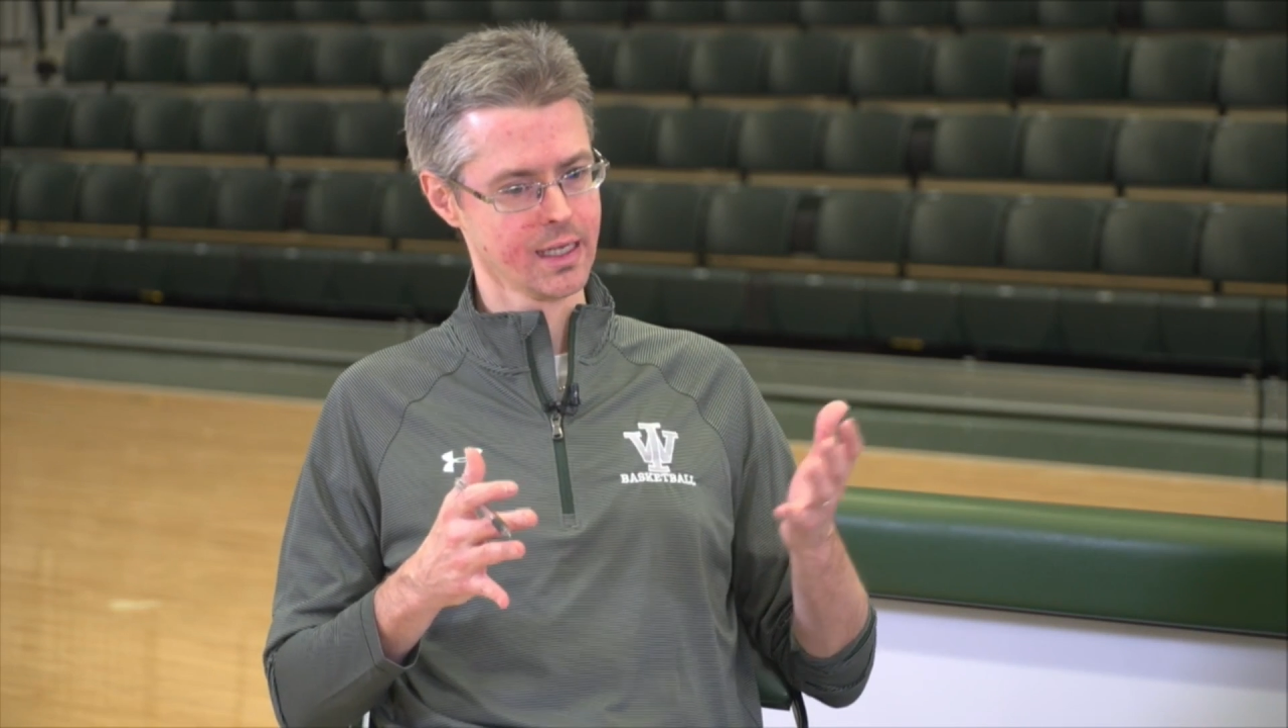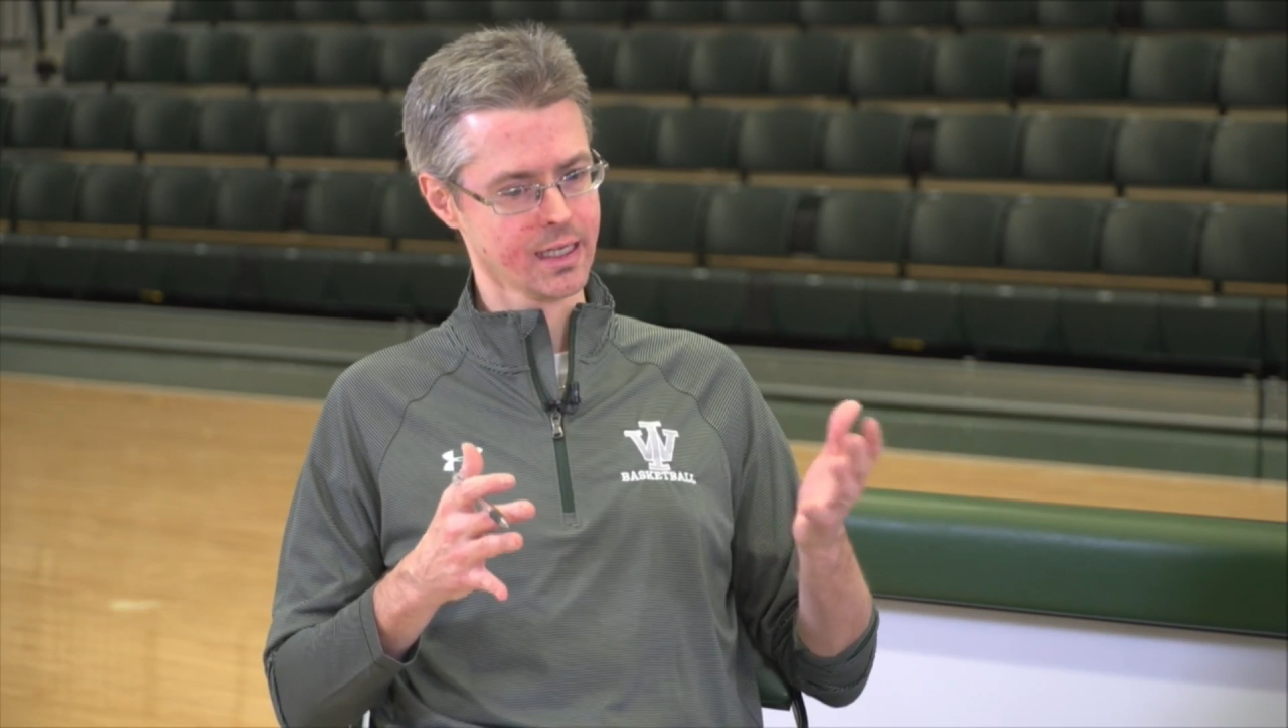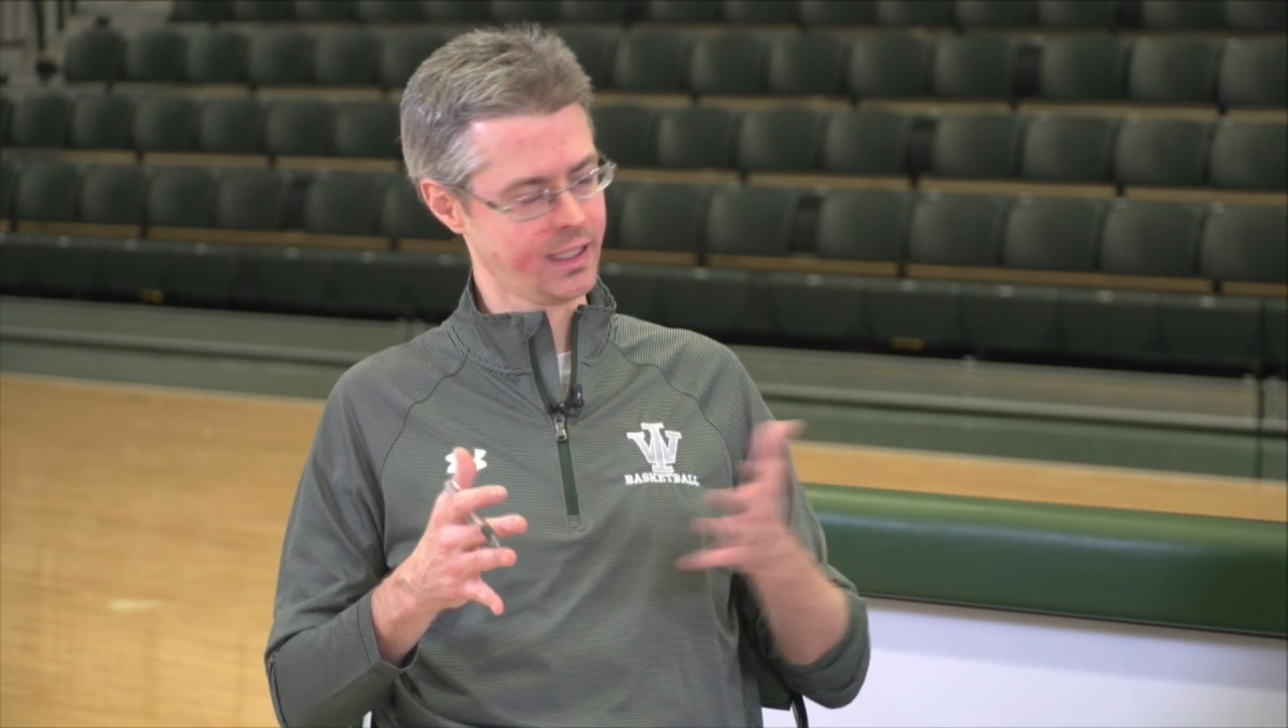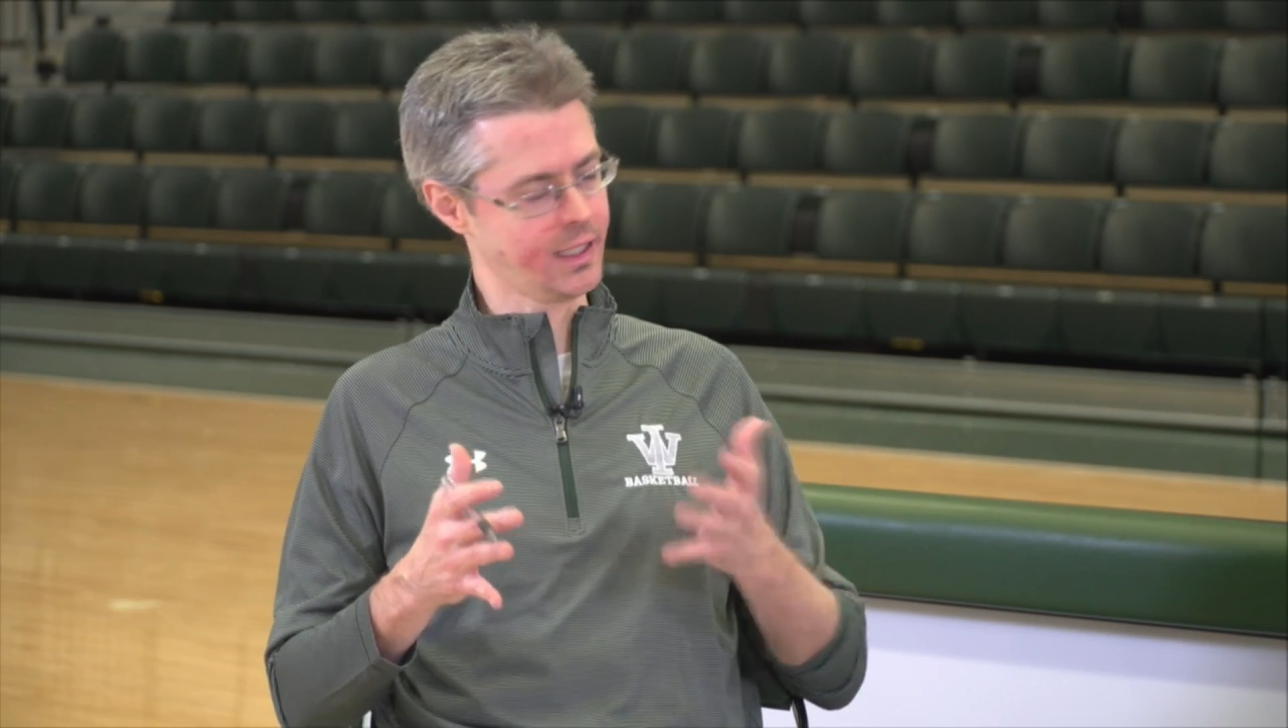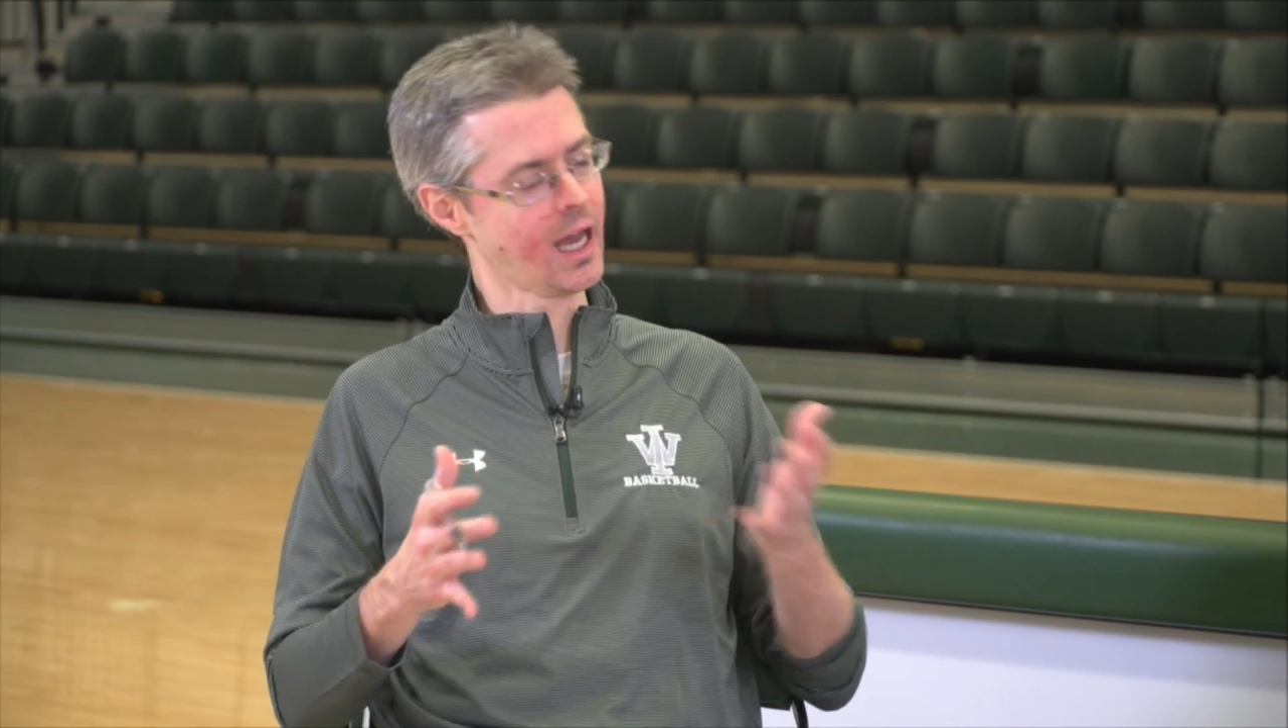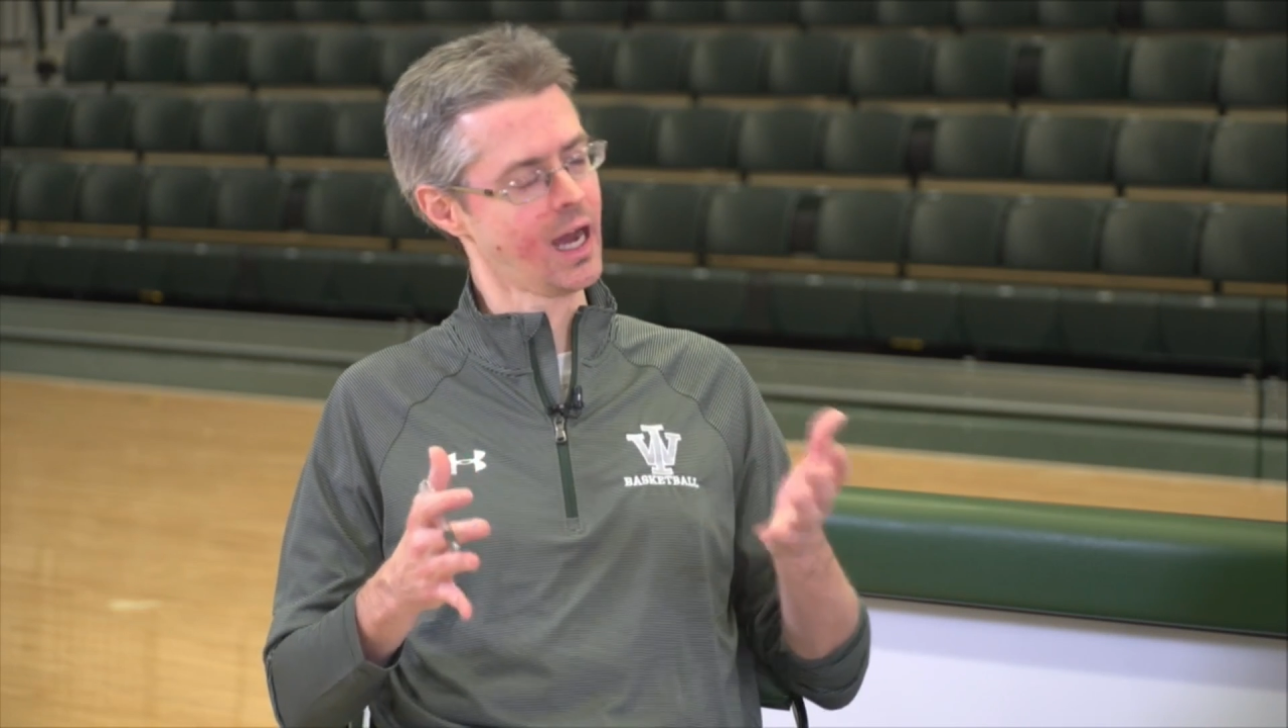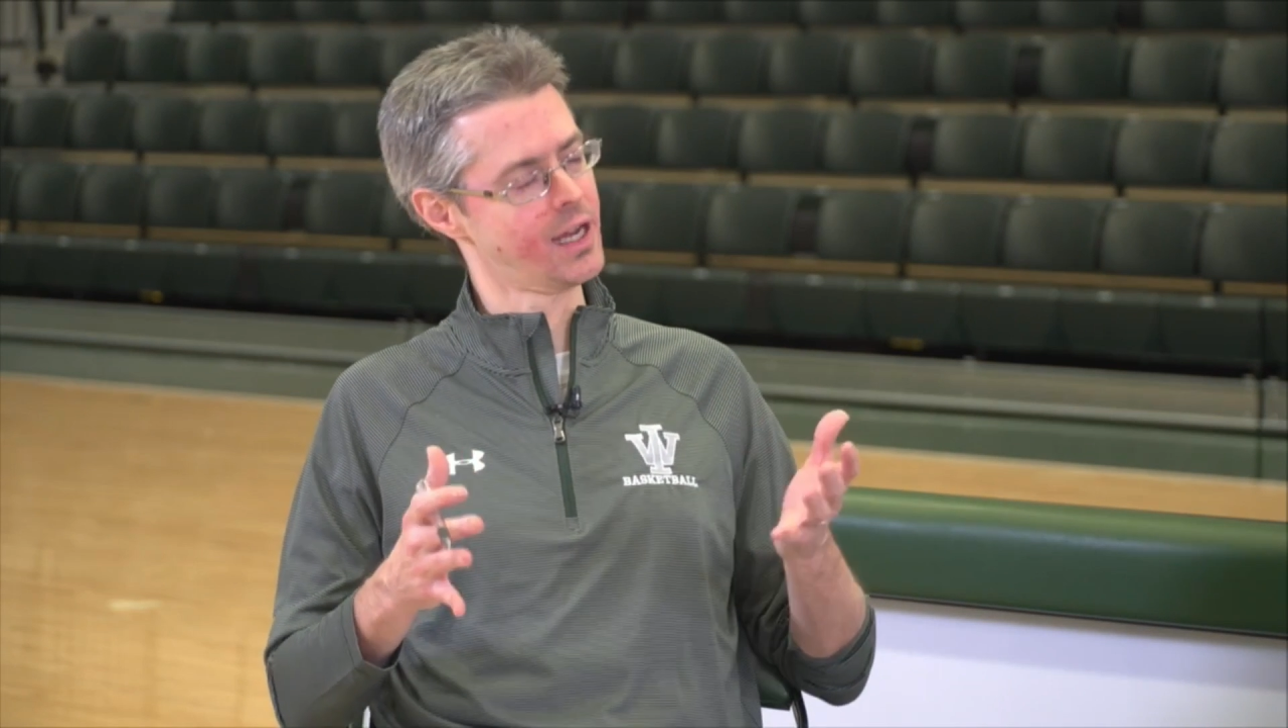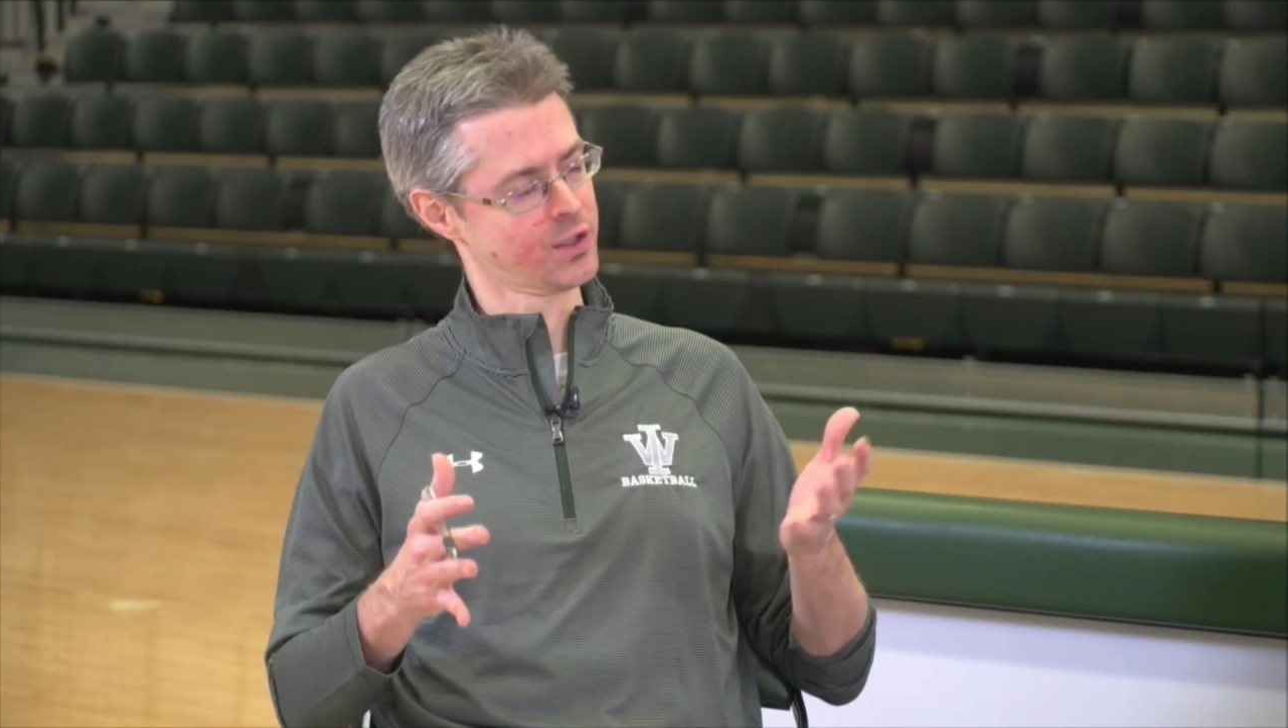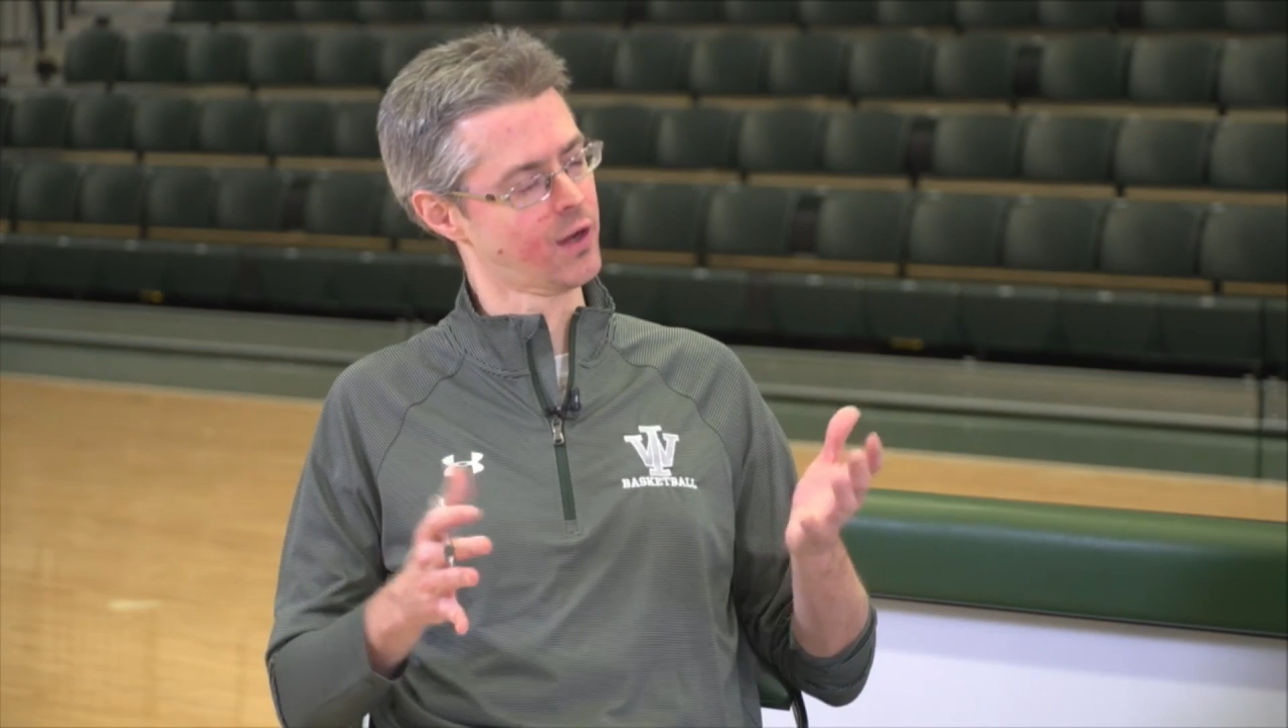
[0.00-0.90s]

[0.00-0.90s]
key guys